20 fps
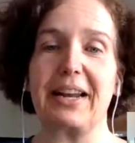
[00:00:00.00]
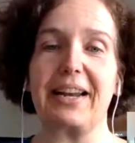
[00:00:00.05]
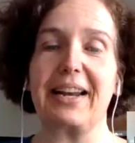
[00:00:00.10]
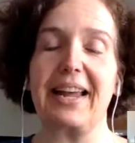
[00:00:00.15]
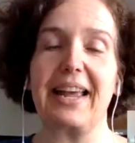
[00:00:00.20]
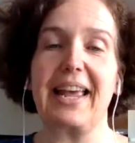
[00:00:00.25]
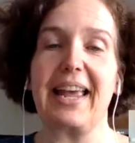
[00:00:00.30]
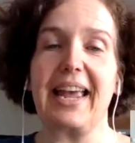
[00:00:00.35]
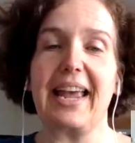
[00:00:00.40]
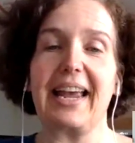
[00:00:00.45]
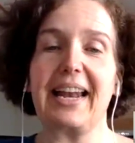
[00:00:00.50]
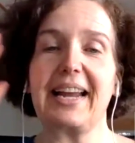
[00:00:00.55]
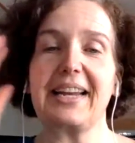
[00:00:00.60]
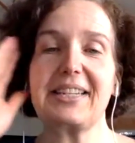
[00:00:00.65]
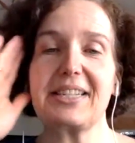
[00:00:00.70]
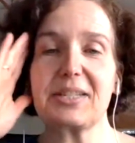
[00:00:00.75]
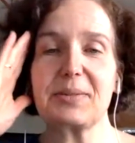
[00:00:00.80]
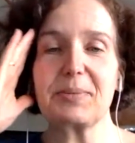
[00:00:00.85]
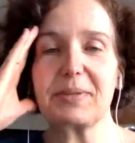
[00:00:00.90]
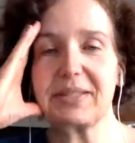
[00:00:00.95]
And I
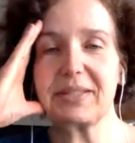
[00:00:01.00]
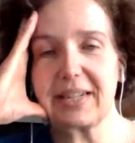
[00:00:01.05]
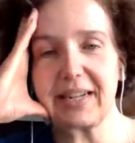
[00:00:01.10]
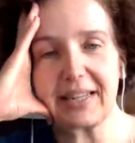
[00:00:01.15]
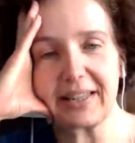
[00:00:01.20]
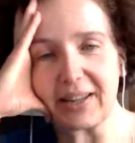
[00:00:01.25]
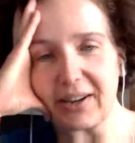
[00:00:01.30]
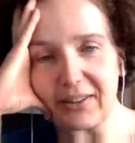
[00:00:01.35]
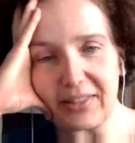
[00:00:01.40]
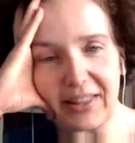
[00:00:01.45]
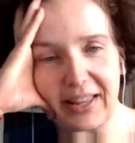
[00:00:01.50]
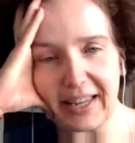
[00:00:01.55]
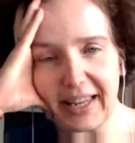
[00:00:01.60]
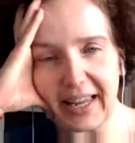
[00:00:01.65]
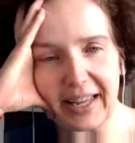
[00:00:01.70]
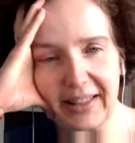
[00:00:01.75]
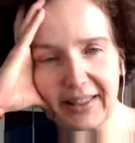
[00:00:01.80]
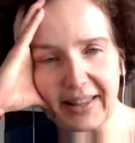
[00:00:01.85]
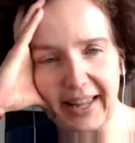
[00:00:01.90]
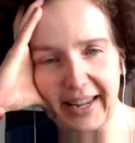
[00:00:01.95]
just was sitting there
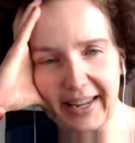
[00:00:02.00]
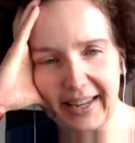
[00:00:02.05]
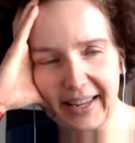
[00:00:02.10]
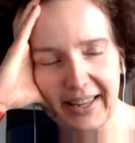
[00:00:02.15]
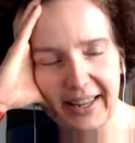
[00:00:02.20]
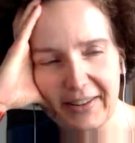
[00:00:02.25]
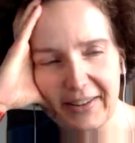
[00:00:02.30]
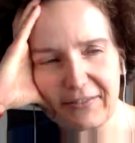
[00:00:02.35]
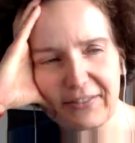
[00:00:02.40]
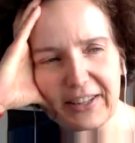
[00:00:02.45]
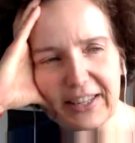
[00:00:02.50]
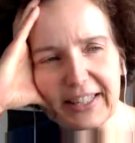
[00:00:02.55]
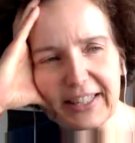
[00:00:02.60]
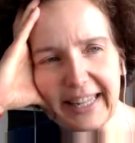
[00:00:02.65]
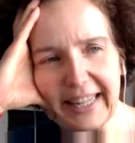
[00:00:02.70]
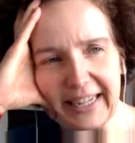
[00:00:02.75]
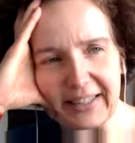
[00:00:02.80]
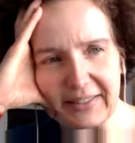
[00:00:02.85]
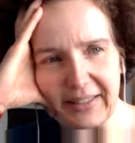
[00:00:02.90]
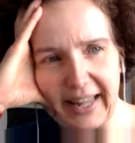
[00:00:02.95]
thinking, like,
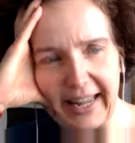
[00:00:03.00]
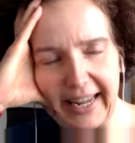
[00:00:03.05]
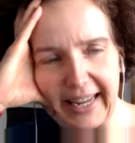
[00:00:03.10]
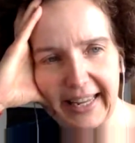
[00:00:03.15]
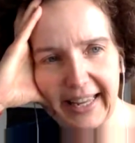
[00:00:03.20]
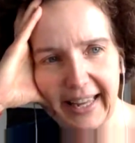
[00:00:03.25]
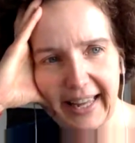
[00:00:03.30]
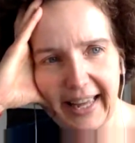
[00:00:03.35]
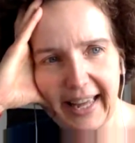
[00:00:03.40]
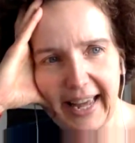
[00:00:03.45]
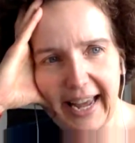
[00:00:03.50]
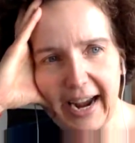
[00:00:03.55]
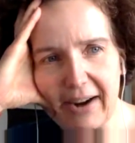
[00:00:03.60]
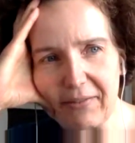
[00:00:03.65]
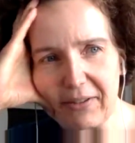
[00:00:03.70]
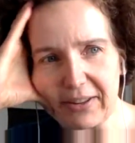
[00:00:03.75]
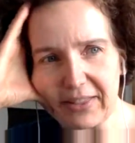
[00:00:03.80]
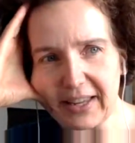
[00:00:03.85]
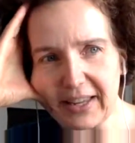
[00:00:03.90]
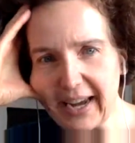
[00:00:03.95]
feeling like
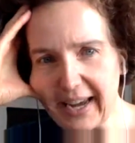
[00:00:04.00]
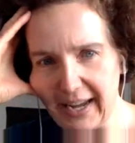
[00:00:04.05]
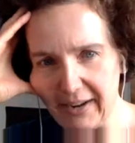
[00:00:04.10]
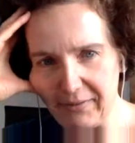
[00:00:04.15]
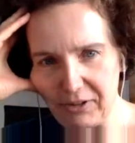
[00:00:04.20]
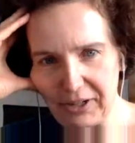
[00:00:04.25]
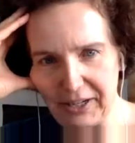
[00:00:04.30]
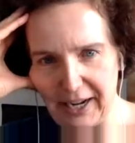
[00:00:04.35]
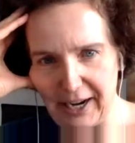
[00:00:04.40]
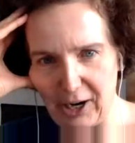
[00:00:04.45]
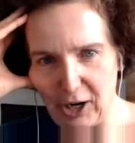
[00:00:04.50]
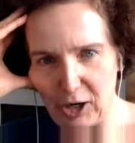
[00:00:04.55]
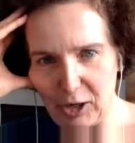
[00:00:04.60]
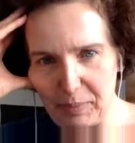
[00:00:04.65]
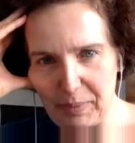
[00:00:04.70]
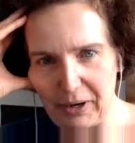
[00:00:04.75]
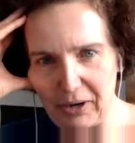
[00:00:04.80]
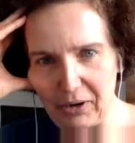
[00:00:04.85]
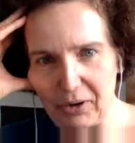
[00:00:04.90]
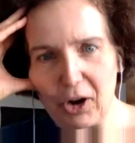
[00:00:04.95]
everything I ever cared
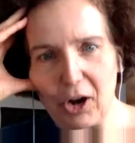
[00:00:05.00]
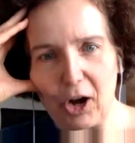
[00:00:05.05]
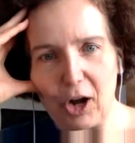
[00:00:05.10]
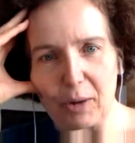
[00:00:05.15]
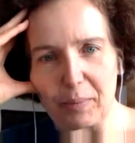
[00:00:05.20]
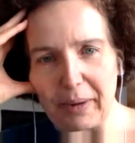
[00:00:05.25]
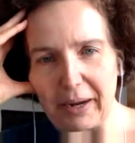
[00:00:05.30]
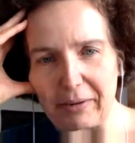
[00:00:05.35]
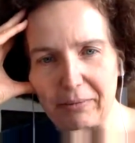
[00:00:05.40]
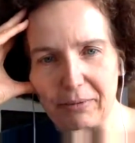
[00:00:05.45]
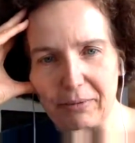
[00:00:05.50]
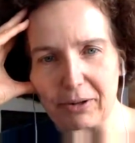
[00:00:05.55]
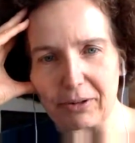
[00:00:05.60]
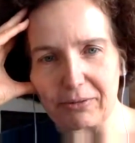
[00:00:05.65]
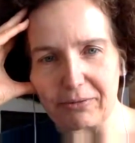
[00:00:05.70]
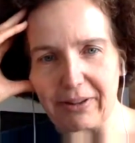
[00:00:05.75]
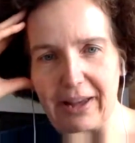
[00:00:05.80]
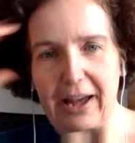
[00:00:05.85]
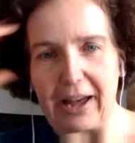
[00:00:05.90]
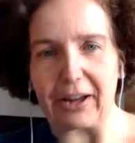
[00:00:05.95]
about, all my
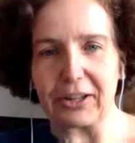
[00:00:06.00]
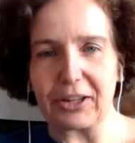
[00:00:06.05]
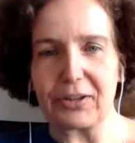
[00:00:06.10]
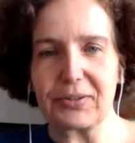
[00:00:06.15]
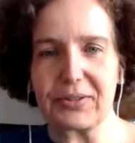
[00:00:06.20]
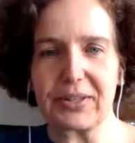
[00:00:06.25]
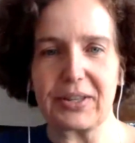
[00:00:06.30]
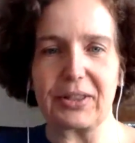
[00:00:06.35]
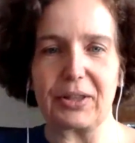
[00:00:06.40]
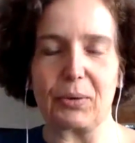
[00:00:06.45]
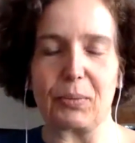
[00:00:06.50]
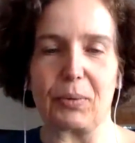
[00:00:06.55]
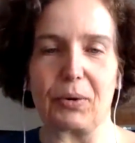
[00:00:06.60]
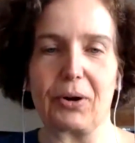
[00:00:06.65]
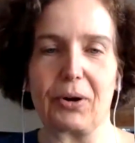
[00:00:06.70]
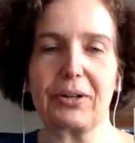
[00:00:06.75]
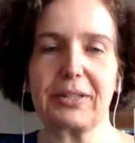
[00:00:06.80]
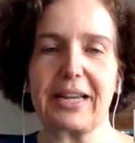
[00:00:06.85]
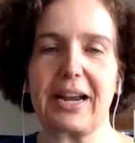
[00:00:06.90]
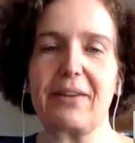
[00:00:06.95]
root values in the
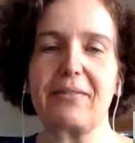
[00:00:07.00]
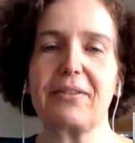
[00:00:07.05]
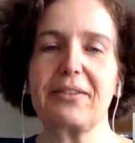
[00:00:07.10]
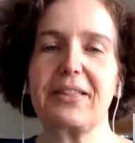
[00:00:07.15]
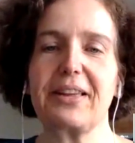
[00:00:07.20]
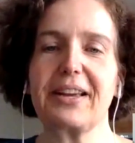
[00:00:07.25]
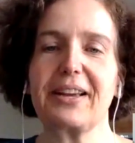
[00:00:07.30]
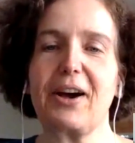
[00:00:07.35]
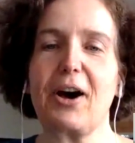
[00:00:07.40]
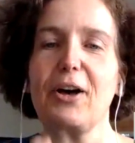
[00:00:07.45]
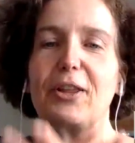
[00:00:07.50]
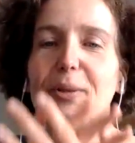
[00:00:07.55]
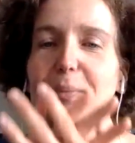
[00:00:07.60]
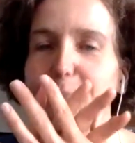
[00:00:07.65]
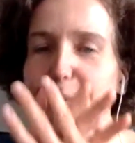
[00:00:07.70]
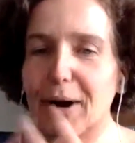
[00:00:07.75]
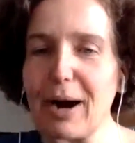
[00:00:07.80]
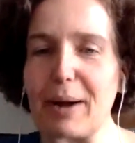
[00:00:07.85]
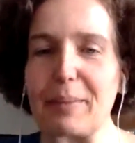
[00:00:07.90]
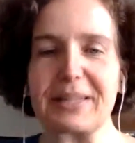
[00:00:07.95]
world, everything, all
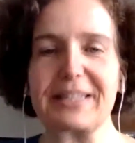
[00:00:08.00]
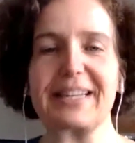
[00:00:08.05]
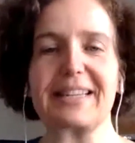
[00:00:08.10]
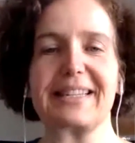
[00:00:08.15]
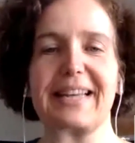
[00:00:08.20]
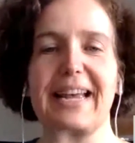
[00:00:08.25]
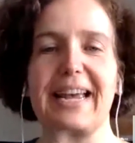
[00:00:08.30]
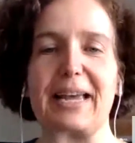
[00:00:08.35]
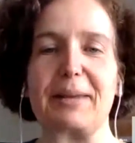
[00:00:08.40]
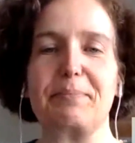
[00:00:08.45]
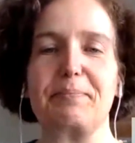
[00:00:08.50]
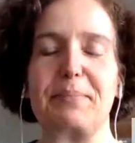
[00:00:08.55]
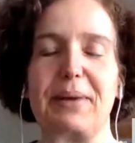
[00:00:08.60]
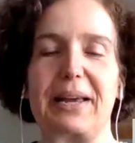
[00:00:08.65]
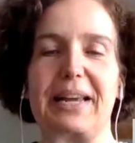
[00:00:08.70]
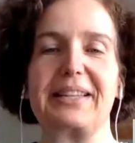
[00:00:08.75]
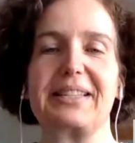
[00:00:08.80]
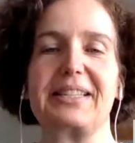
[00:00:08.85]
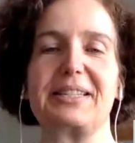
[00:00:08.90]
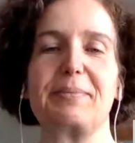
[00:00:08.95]
the premises I had
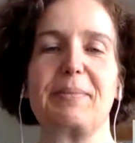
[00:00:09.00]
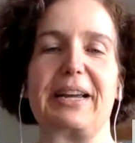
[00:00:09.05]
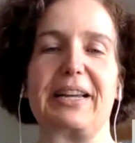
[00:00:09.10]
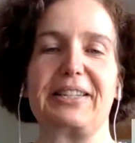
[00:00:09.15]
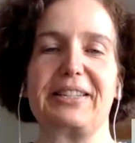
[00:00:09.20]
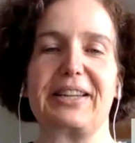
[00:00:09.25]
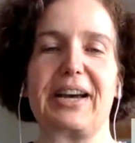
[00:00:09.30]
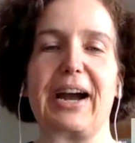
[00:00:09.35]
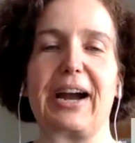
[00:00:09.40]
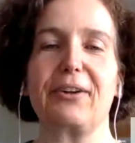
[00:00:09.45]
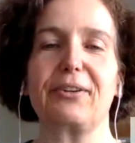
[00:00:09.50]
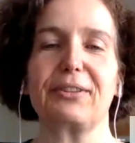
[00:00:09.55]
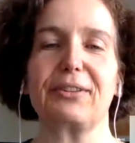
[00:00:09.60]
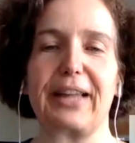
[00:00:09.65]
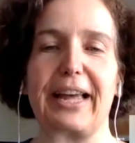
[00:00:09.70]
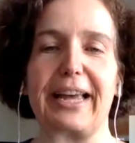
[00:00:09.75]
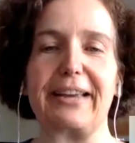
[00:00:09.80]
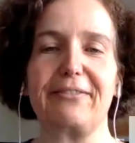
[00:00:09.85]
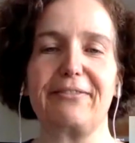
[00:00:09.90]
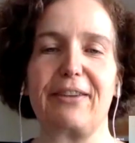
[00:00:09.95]
based my entire
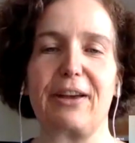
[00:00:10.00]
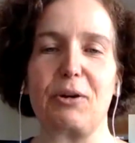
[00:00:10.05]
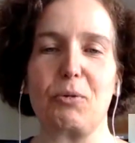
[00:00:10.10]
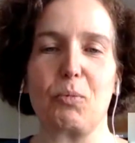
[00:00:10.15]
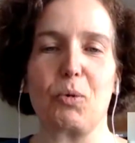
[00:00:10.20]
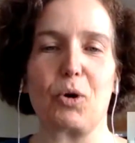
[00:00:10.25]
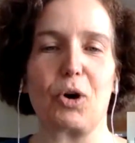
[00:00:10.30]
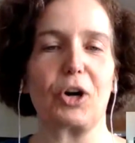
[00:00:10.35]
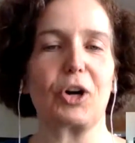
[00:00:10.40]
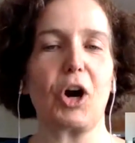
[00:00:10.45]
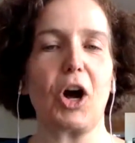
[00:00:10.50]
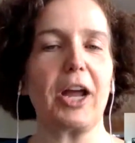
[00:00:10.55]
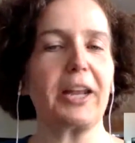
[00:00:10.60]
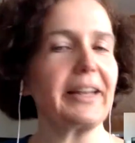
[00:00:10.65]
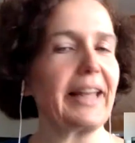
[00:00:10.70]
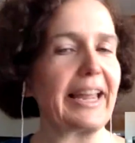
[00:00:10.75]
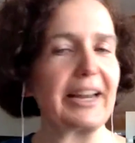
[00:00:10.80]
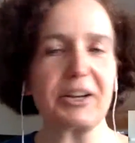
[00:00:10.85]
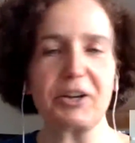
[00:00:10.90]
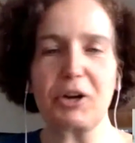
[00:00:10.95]
life and work
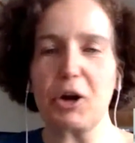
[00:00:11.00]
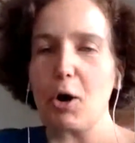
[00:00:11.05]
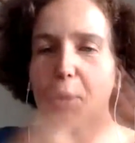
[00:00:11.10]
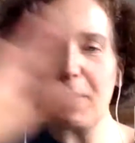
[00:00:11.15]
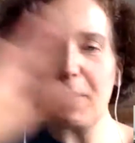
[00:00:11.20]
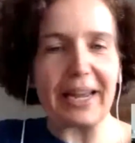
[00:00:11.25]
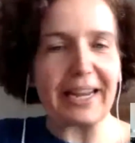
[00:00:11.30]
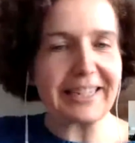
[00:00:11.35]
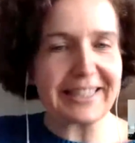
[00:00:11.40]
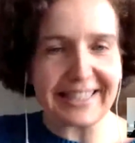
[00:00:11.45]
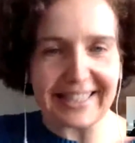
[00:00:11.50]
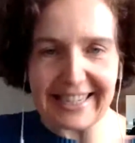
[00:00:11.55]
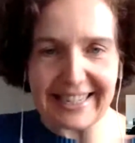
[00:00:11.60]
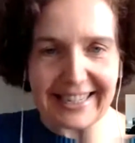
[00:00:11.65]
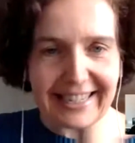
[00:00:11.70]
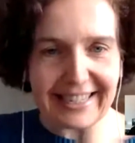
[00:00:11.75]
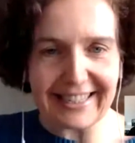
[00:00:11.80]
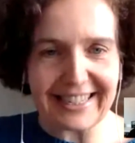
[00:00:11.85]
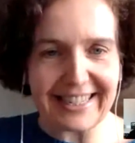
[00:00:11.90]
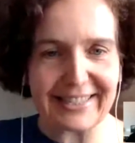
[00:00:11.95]
on, like, no big
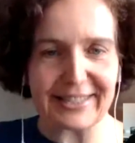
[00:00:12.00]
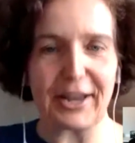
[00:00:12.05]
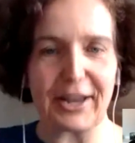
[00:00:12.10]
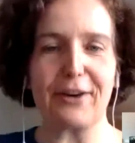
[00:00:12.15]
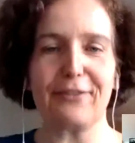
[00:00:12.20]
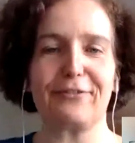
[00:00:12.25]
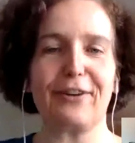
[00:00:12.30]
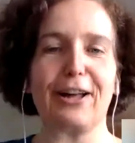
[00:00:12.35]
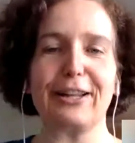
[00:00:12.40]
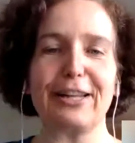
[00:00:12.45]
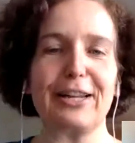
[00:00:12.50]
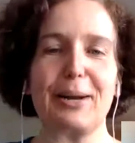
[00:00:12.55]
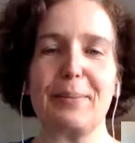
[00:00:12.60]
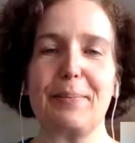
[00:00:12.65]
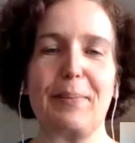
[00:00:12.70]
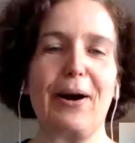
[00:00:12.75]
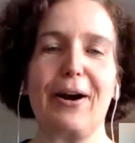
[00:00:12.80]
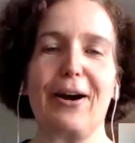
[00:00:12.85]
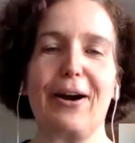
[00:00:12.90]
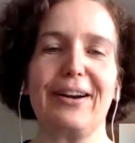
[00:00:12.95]
deal, it's all falling
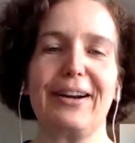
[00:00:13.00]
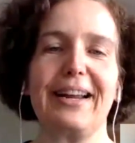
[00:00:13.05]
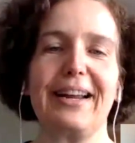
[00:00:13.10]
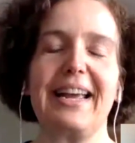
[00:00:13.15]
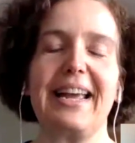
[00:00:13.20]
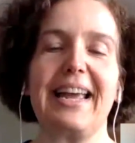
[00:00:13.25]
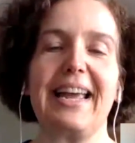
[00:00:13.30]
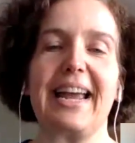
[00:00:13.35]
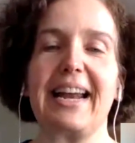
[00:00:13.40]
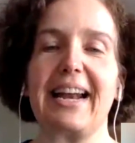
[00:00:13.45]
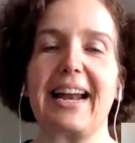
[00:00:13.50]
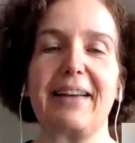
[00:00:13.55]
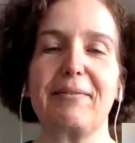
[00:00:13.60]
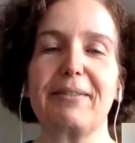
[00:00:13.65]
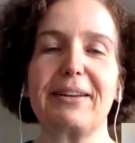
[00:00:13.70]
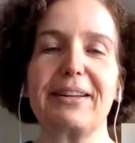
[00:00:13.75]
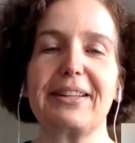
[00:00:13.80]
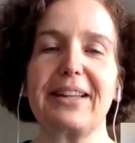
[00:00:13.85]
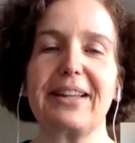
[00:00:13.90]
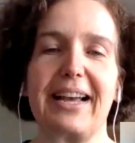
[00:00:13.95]
apart. And I
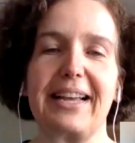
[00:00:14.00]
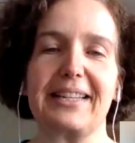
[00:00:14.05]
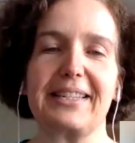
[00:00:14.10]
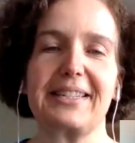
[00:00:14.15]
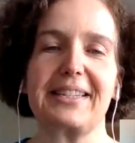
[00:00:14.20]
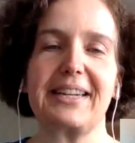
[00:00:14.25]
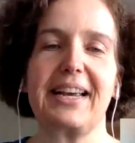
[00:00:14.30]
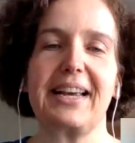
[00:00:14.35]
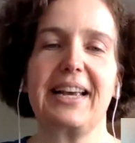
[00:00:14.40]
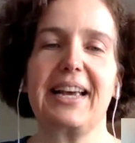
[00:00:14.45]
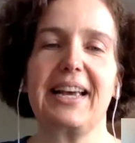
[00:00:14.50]
realized